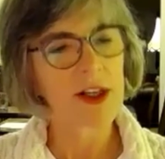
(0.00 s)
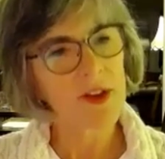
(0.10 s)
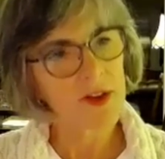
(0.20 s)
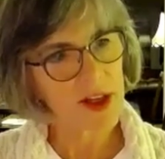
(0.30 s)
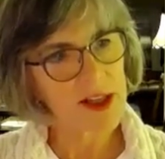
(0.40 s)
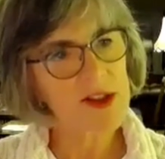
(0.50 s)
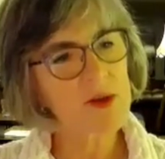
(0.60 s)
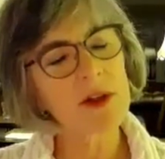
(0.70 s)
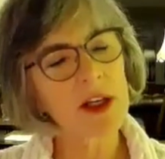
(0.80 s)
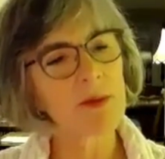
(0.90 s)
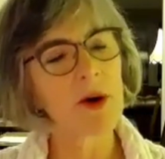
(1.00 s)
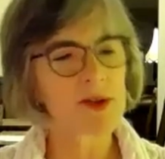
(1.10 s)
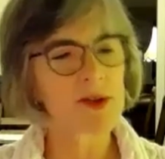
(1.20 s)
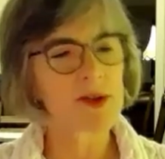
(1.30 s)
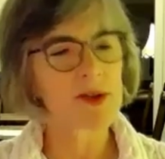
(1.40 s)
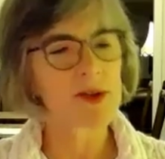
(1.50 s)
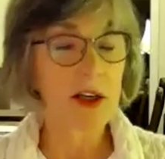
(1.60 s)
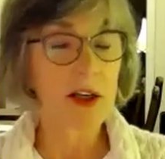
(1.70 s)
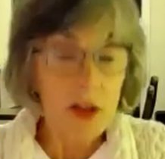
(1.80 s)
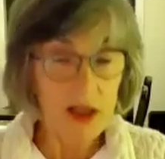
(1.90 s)
that's a really positive sign?
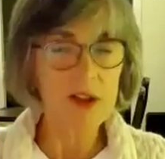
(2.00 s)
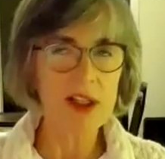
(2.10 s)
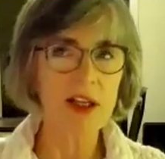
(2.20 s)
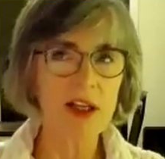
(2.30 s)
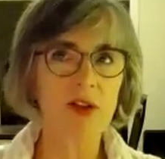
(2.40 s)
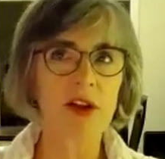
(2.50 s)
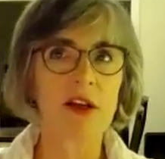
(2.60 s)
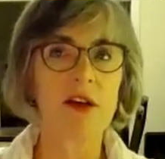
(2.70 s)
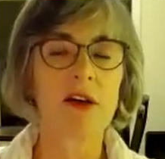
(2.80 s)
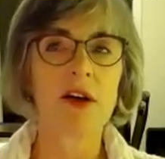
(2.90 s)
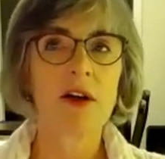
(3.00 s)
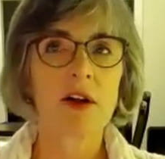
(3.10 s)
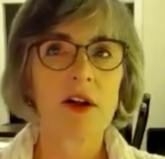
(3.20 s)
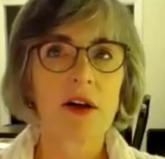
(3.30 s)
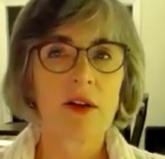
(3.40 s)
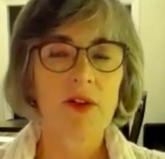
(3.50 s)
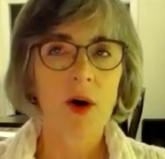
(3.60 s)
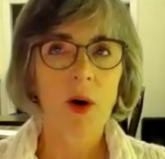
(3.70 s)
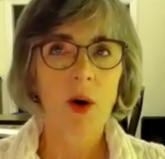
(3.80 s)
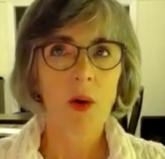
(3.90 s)
And indeed, the
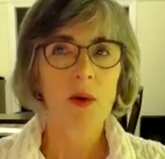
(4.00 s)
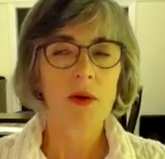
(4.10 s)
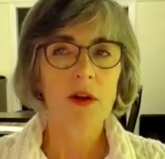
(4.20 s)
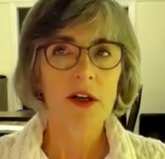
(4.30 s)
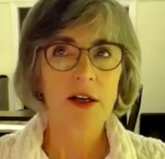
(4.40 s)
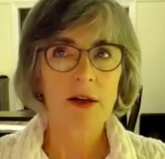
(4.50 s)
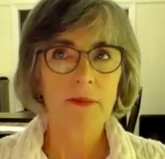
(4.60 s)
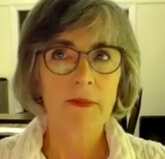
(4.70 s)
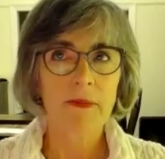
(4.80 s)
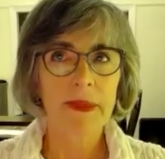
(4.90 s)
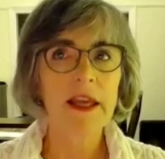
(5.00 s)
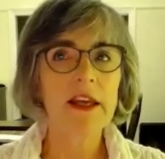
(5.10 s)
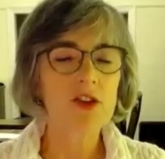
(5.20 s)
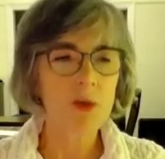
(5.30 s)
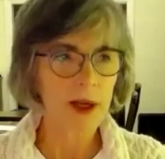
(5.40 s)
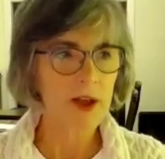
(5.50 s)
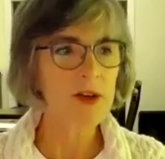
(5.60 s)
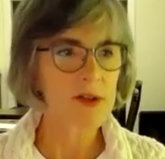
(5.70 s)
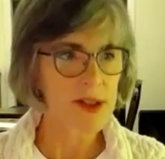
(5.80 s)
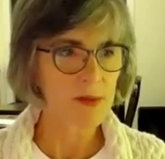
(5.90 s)
whole
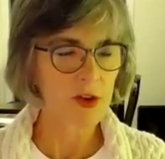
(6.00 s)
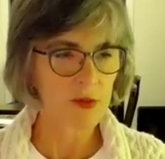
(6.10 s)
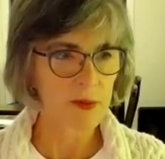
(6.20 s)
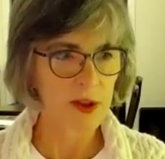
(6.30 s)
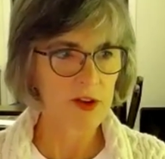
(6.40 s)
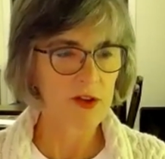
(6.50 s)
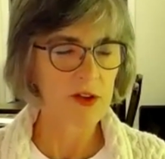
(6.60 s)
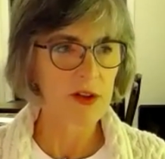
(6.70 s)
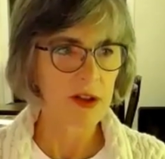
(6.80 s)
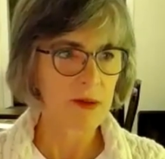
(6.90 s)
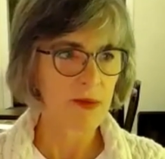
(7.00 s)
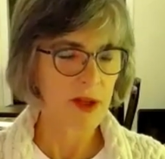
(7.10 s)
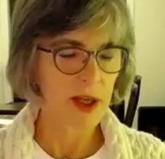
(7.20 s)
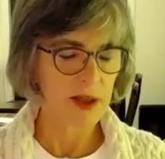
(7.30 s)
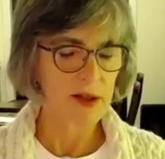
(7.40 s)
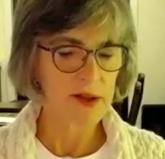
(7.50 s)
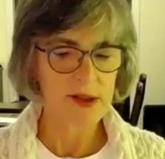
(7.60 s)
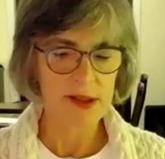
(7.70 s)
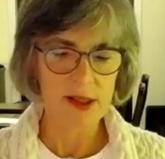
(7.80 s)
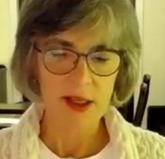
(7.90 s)
independence movement, that is,